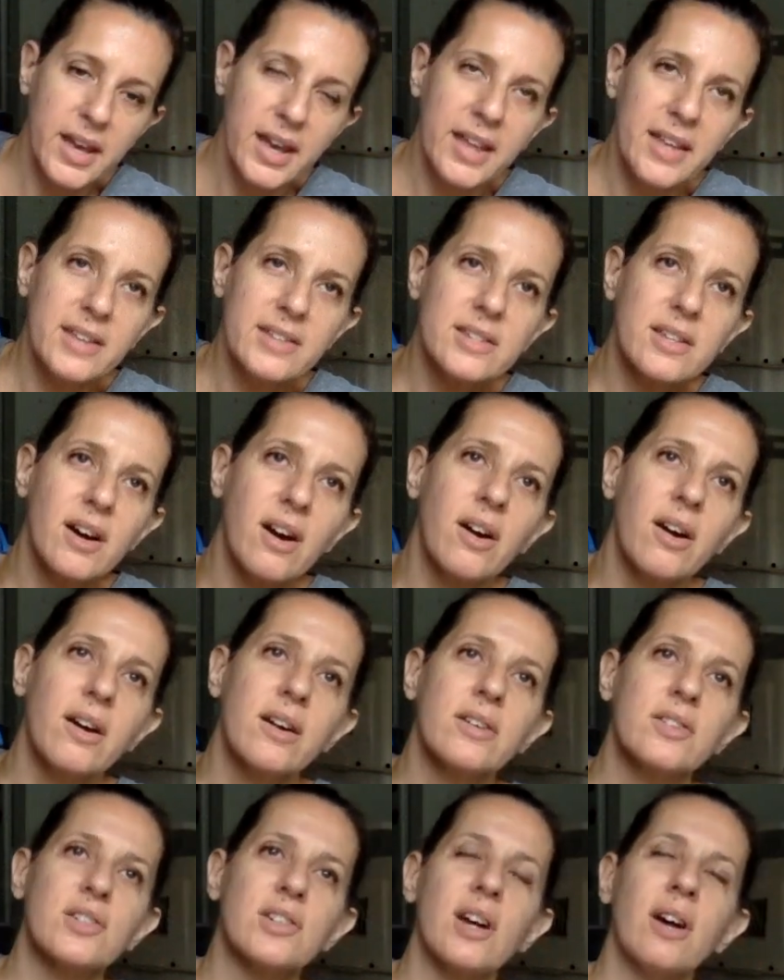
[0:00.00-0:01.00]
This
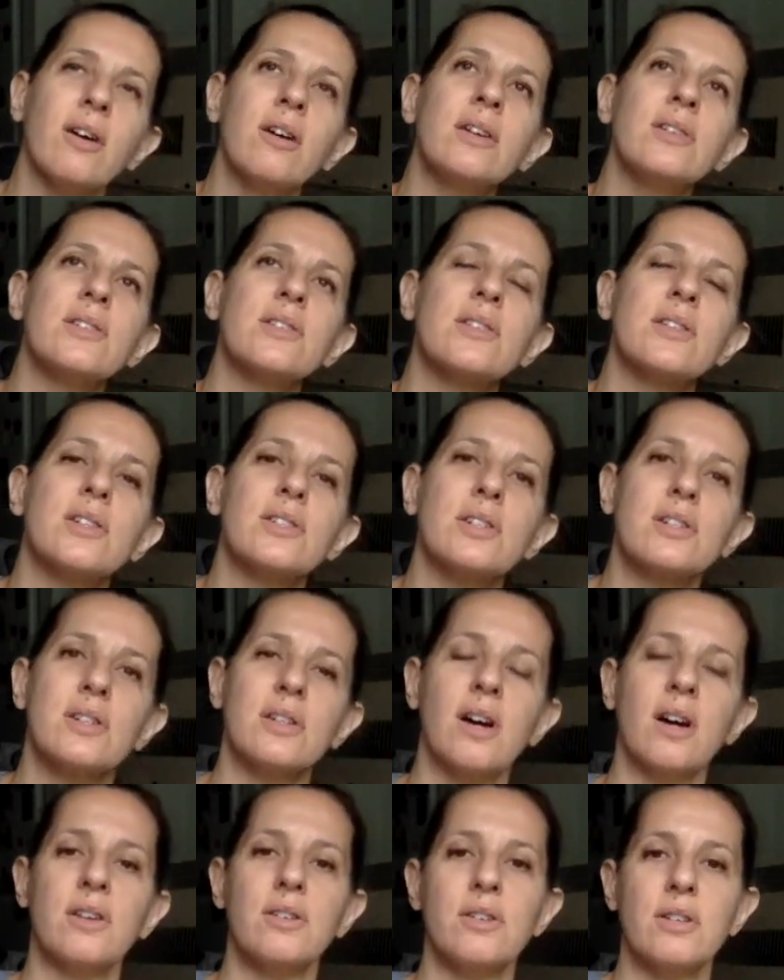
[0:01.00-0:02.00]
orange, orange is such an
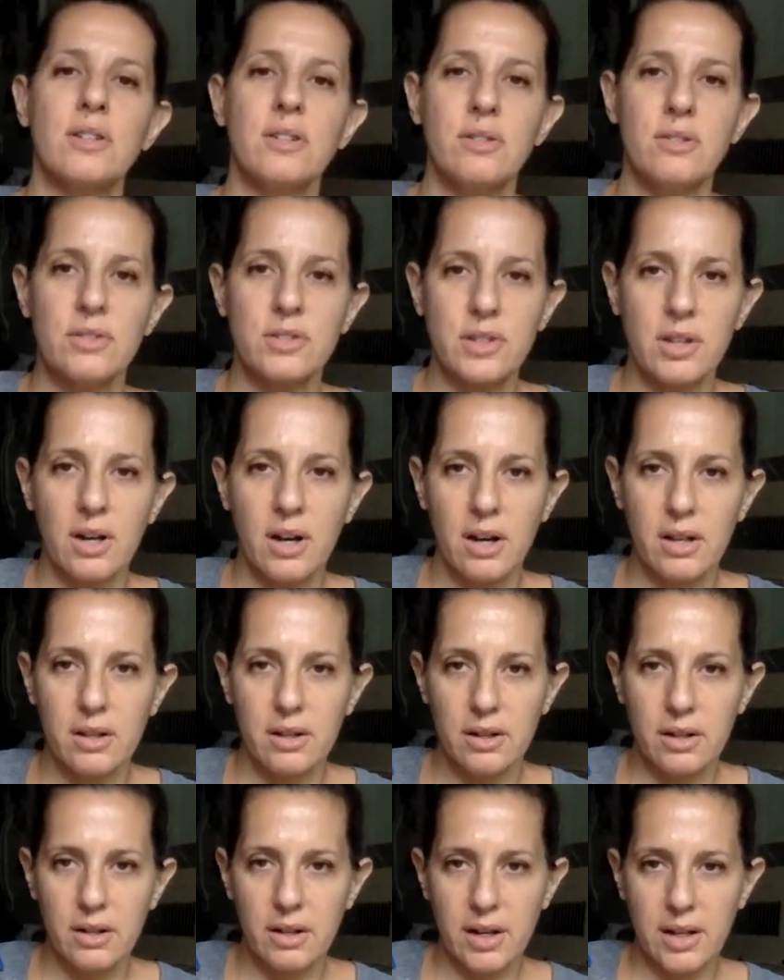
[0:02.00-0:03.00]
underused
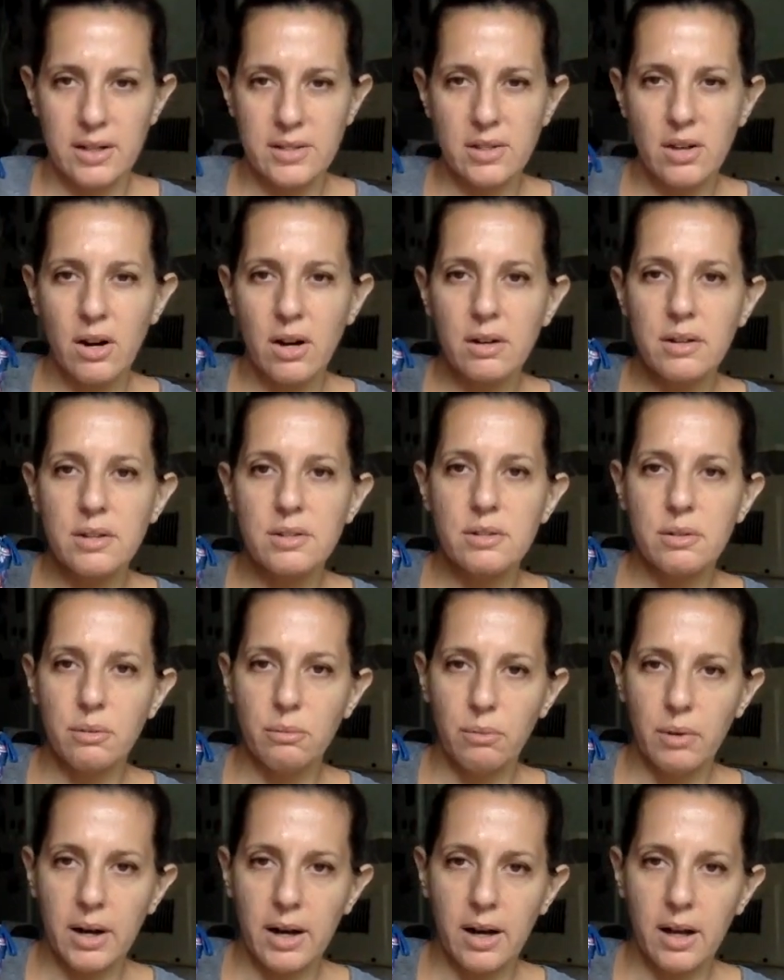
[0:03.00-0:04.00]
color and it's hard to do
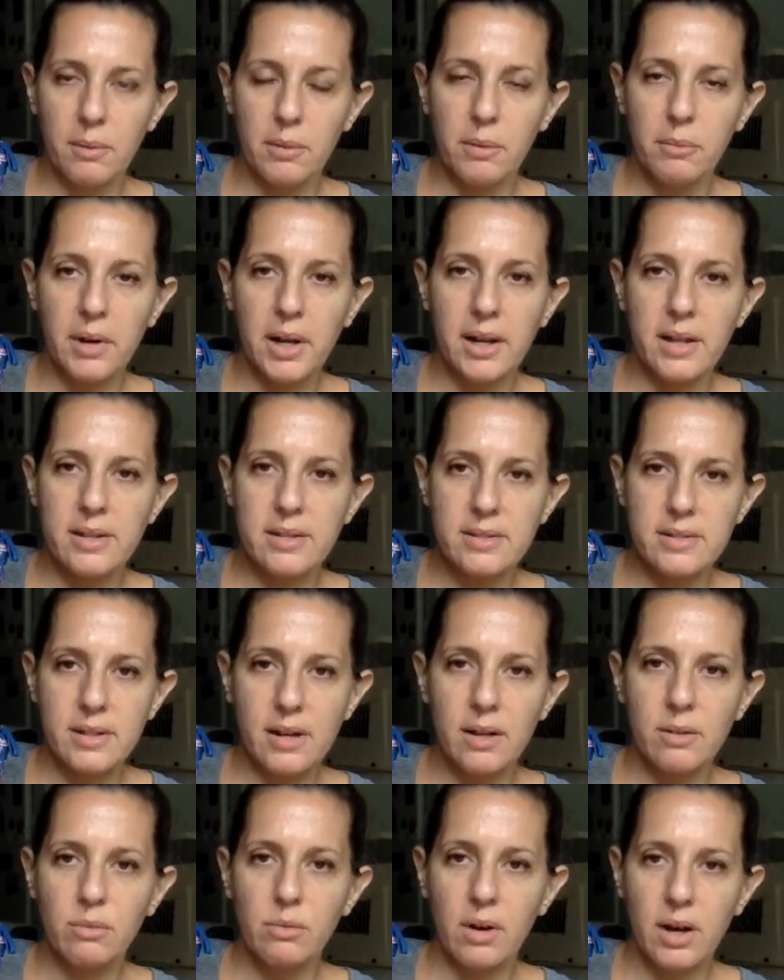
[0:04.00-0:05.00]
well, but when it's
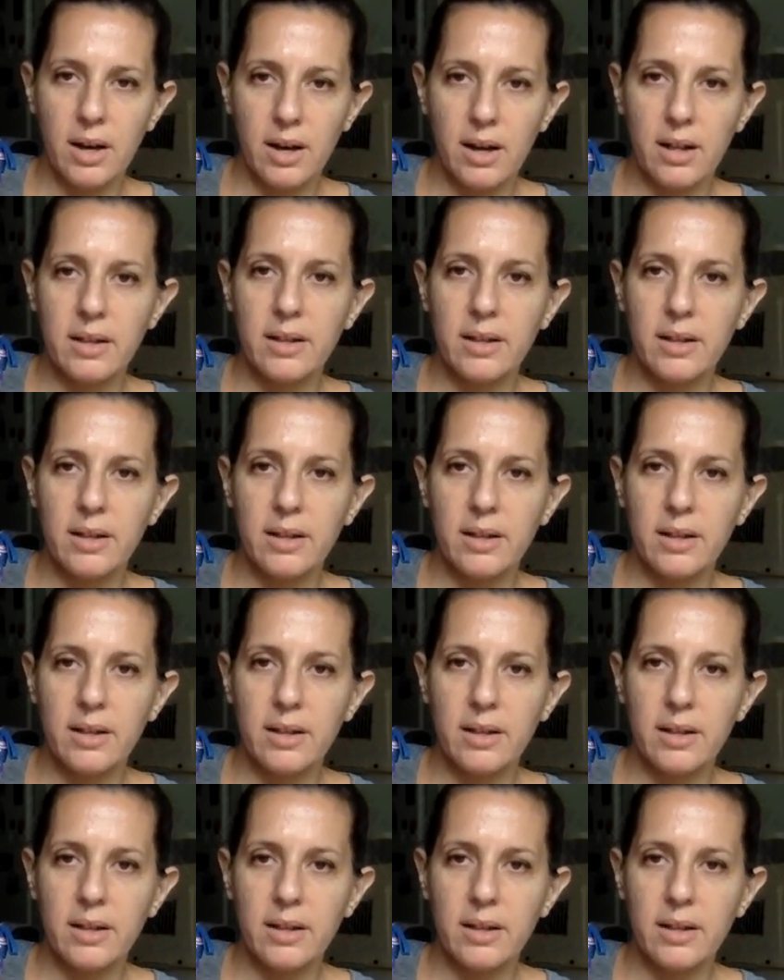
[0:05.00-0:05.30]
done well,